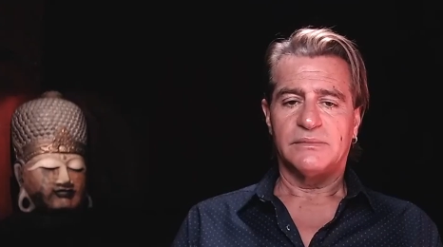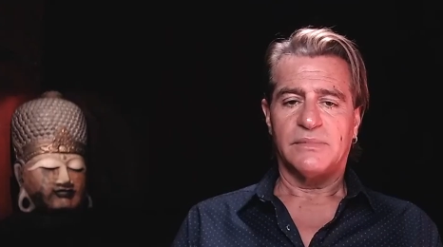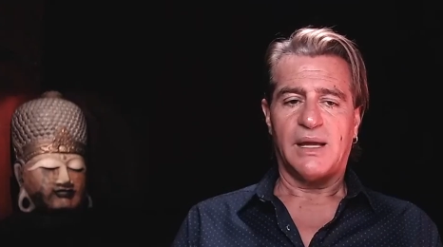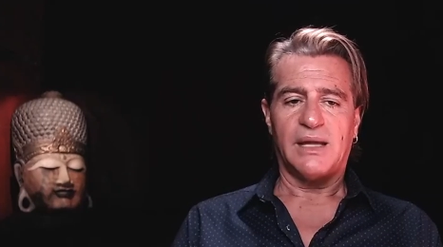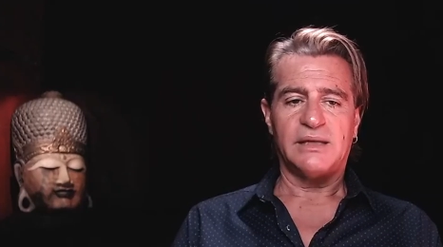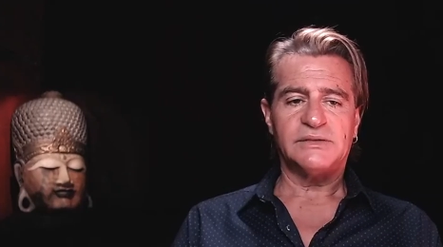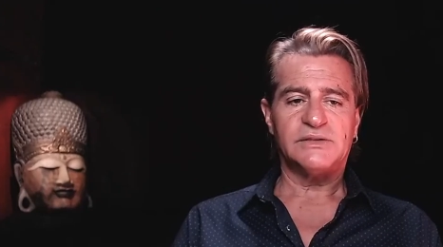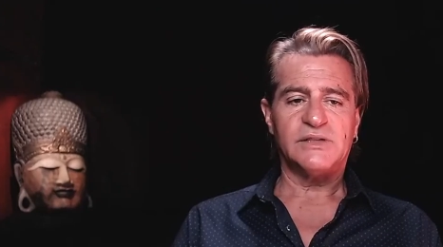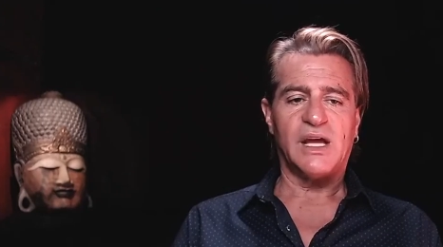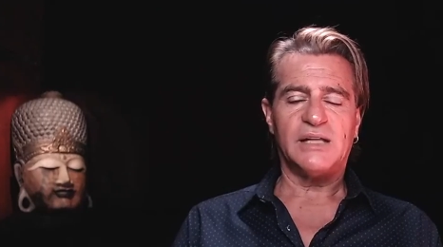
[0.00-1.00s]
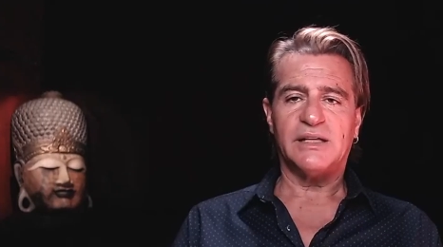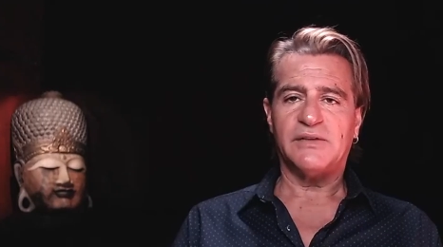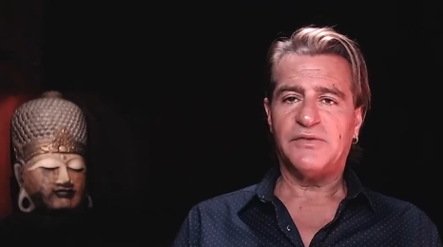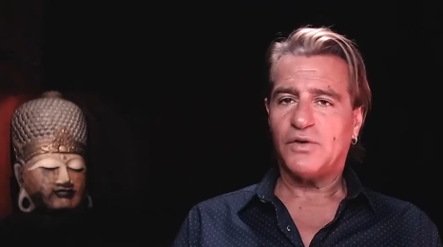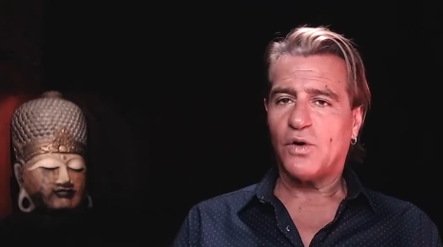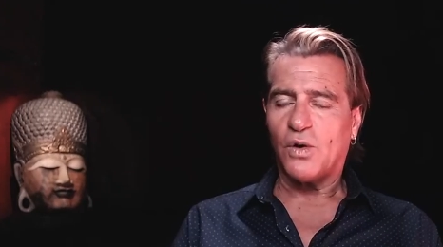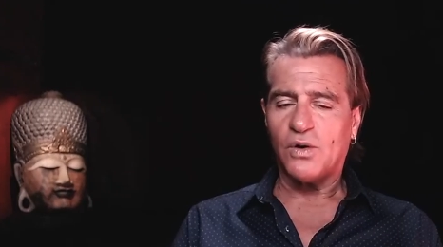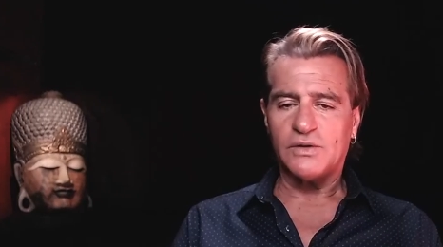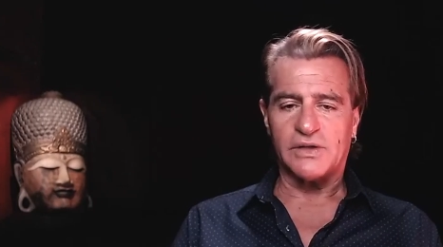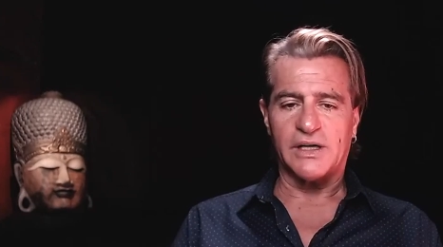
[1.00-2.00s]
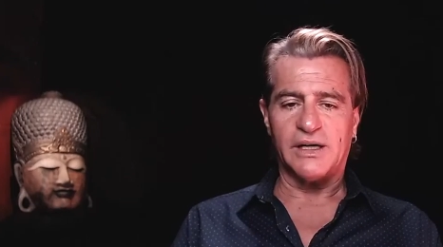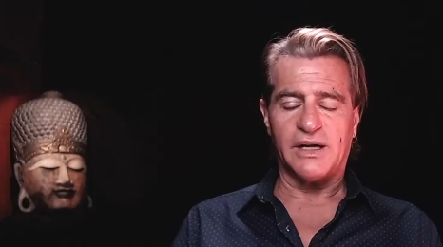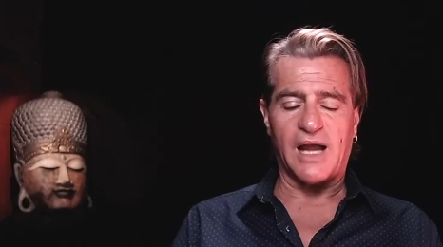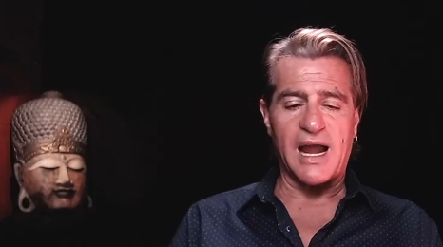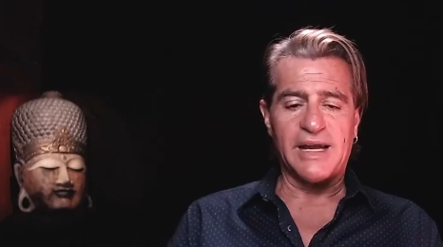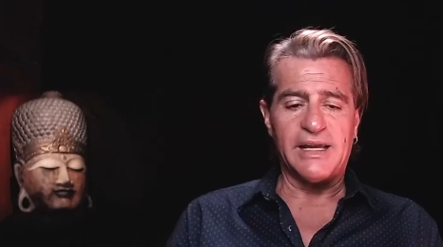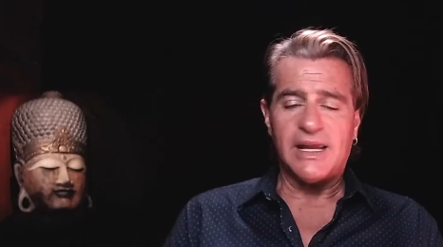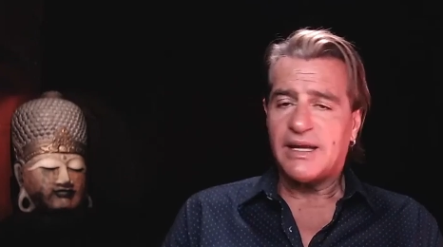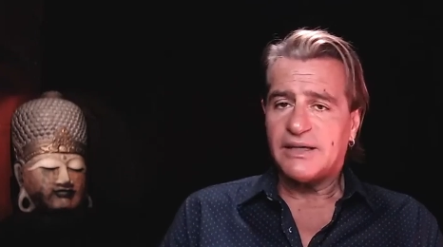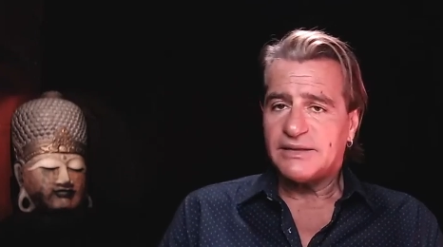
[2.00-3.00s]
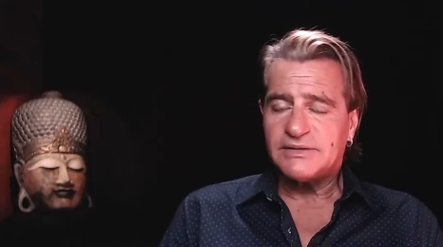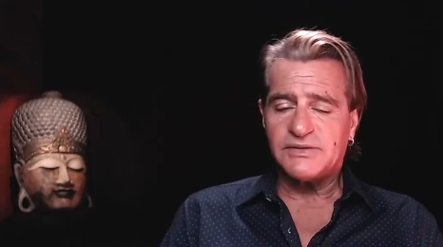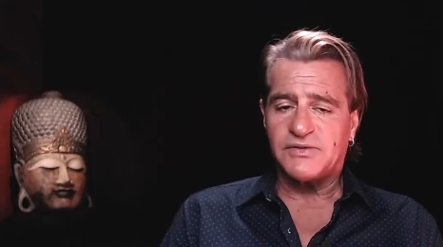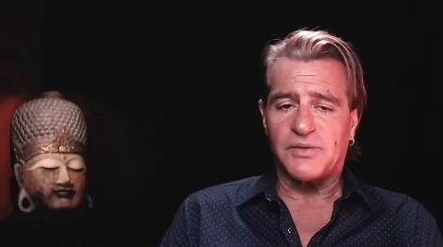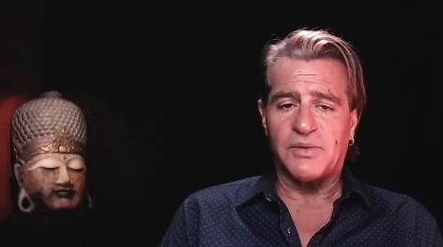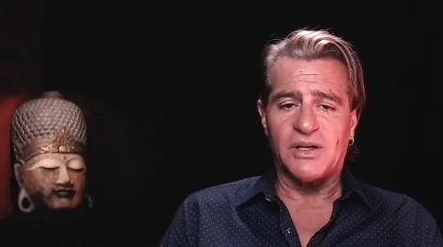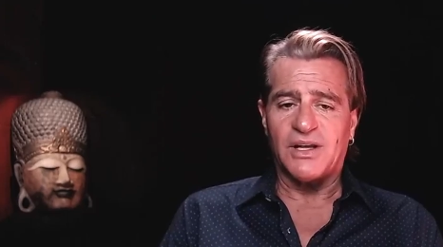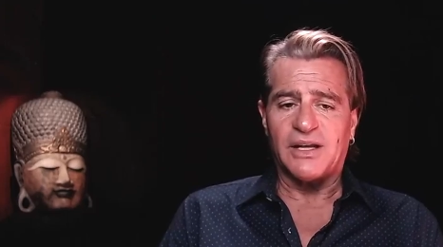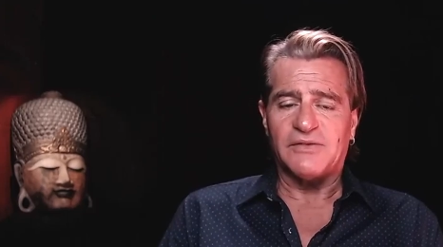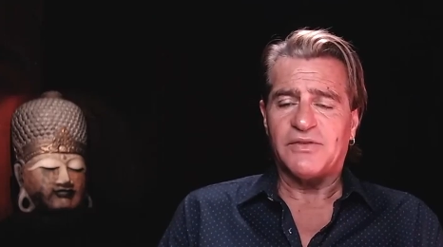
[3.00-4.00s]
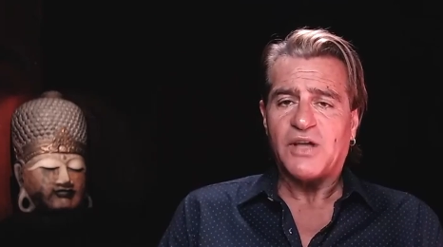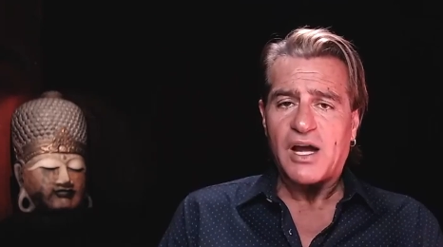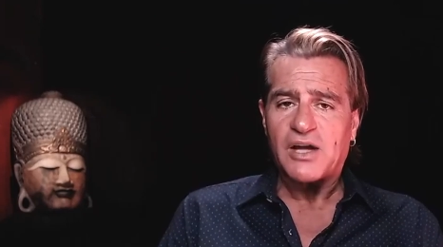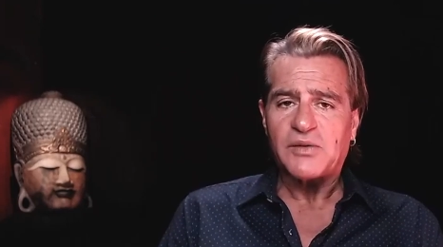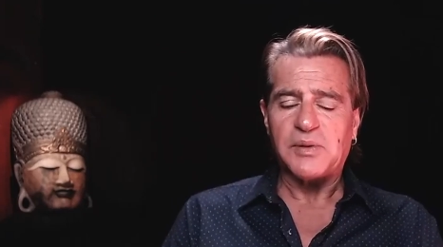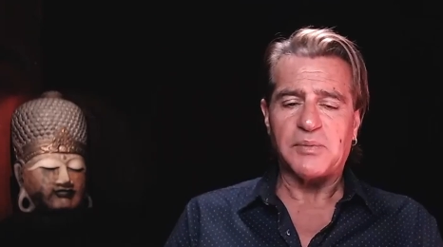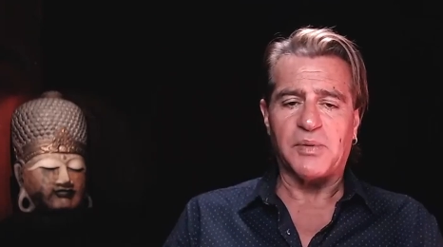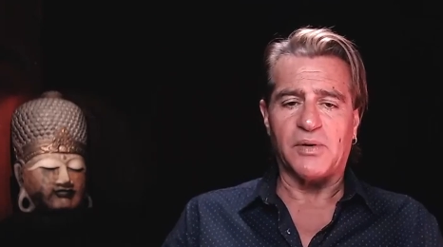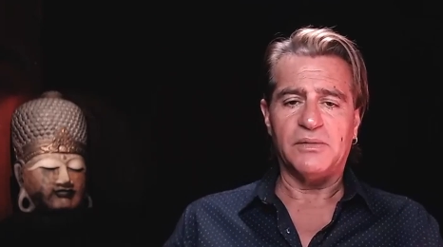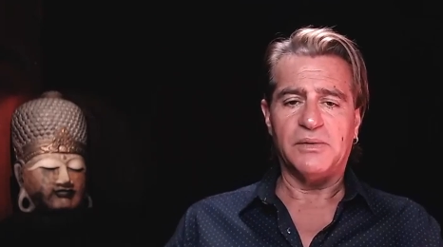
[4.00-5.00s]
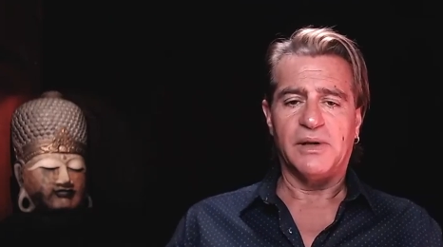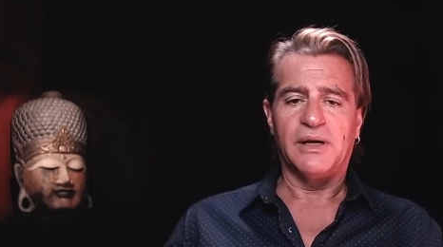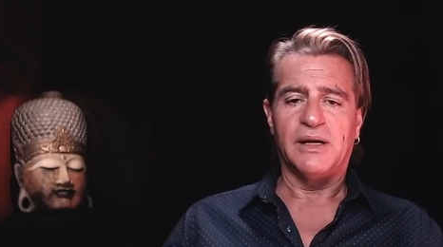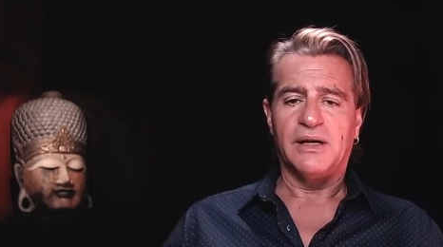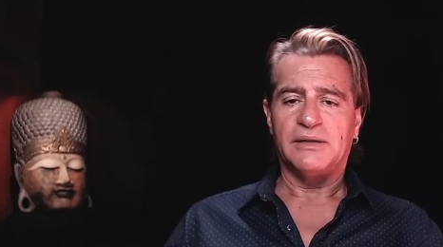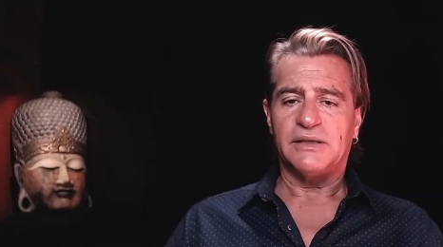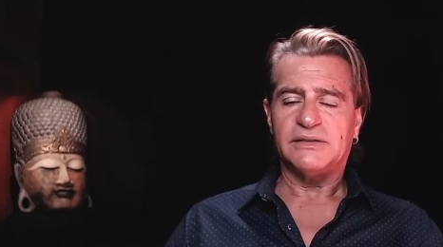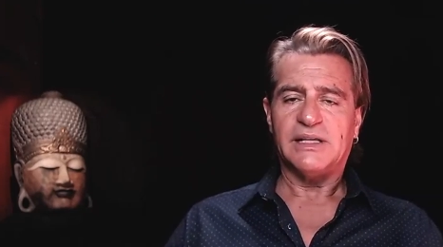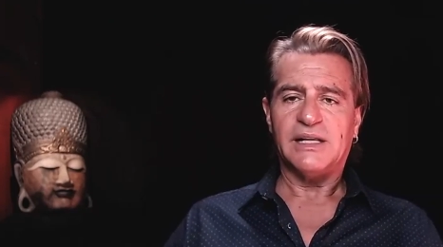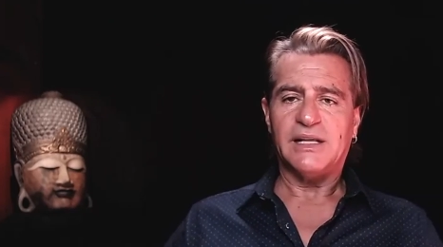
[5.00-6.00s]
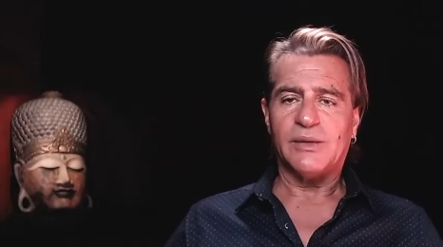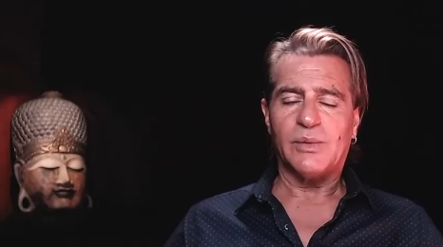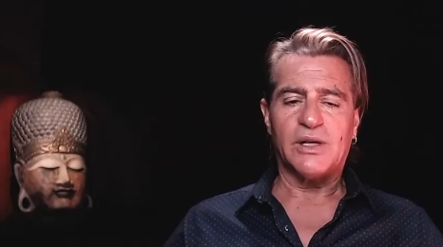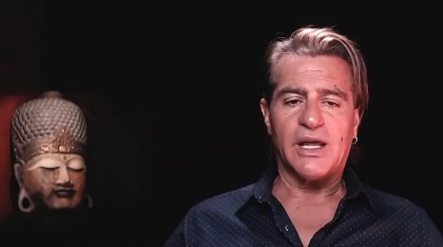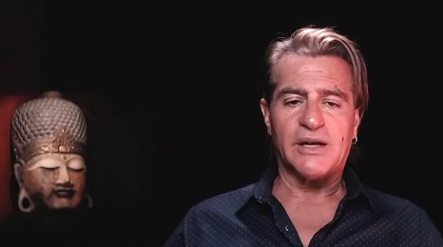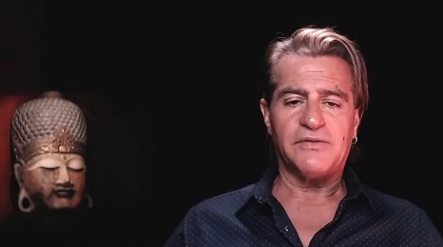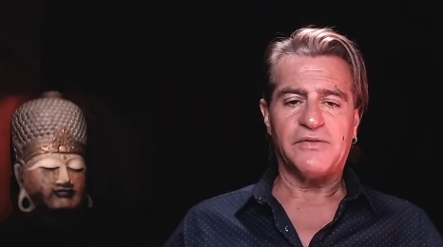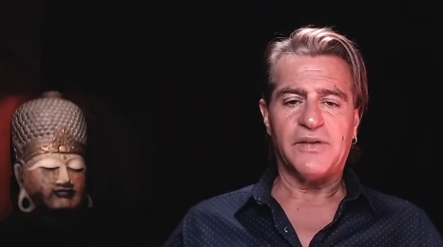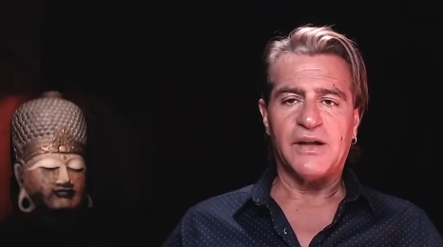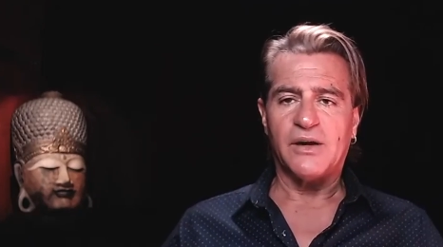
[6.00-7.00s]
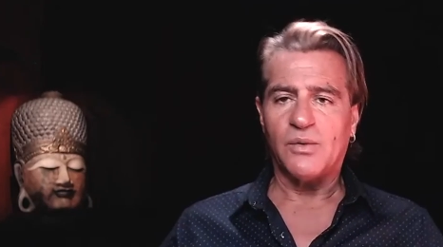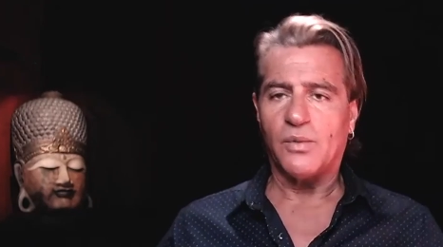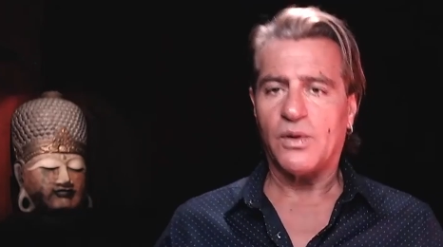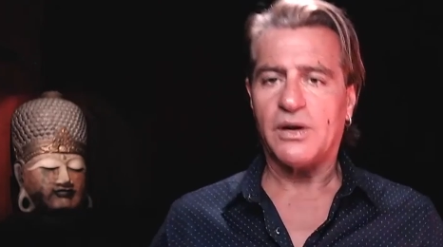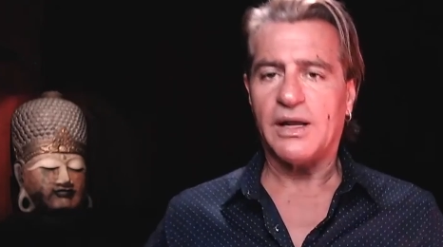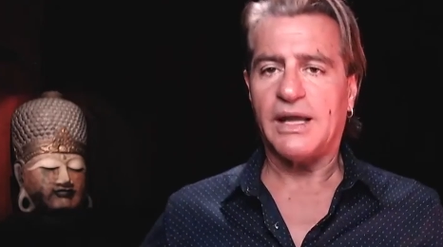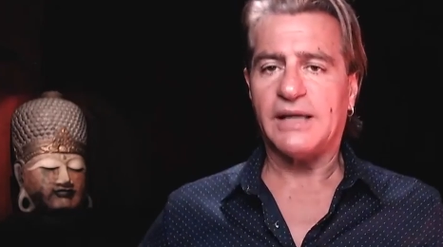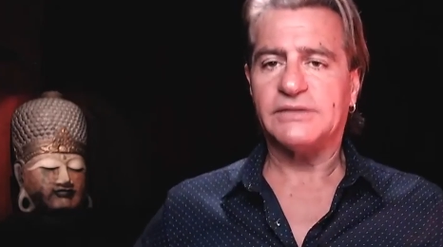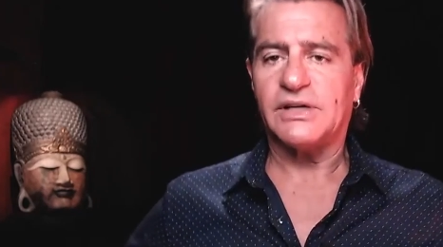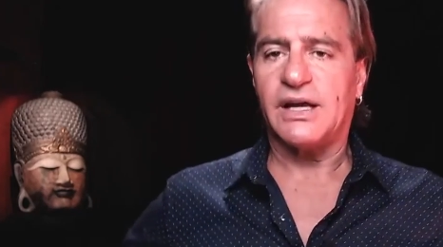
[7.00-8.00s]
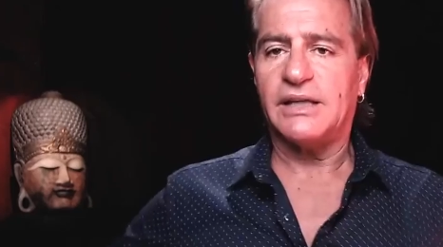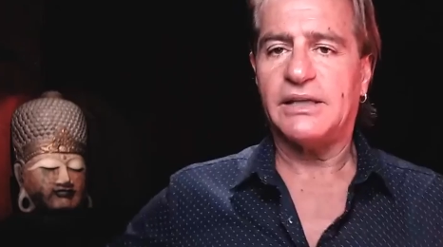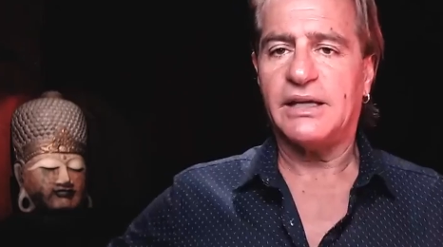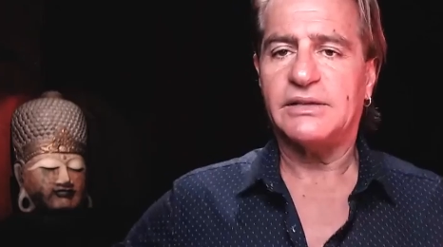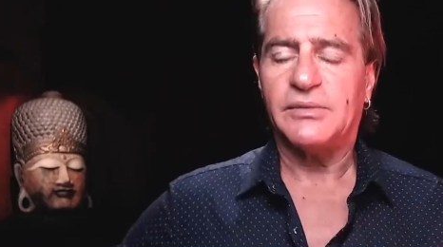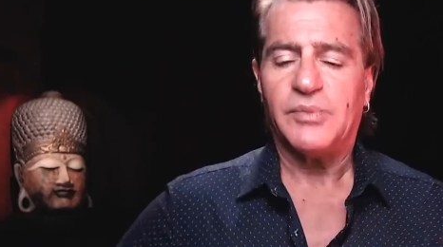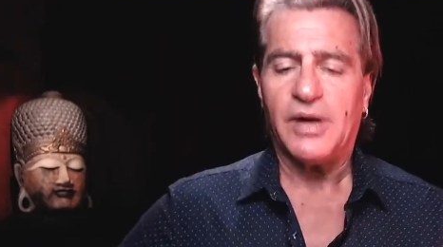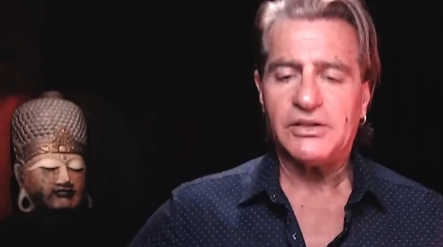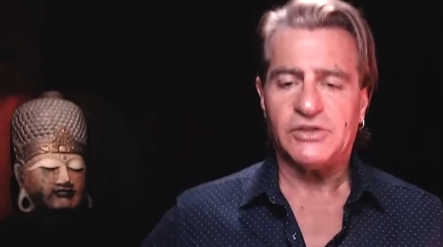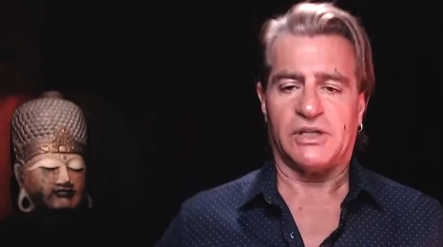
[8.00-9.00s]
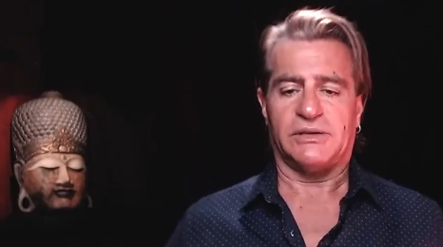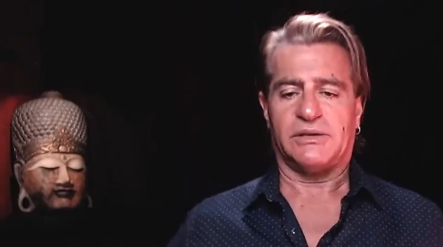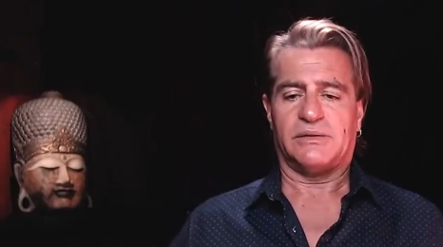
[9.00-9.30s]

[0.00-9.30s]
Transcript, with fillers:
Speaker 1: And it's not if you're older. I hear this from a lot of young people. They're dealing with a lot of fear, worry, anxiety, and depression.